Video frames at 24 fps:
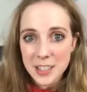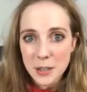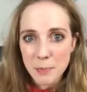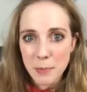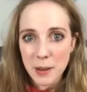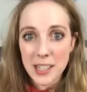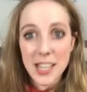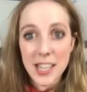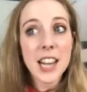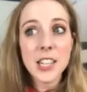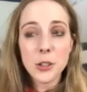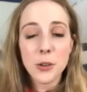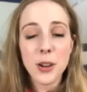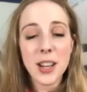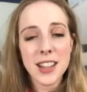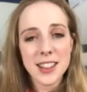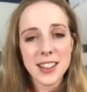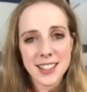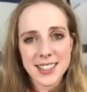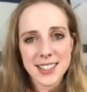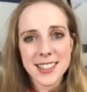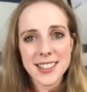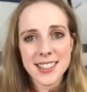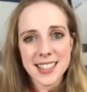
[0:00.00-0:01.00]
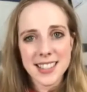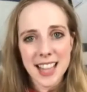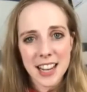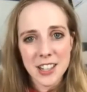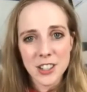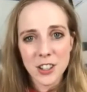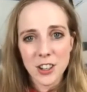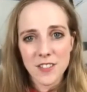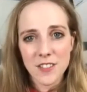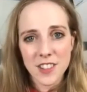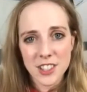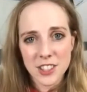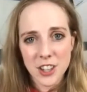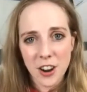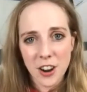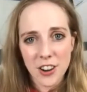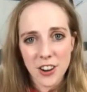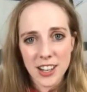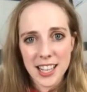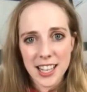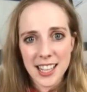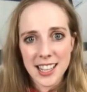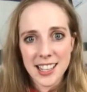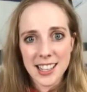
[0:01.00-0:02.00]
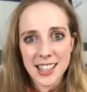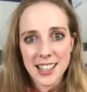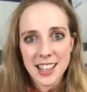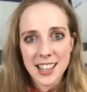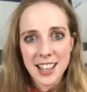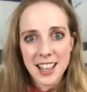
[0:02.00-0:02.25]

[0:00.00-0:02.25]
but can you hit the center of the target,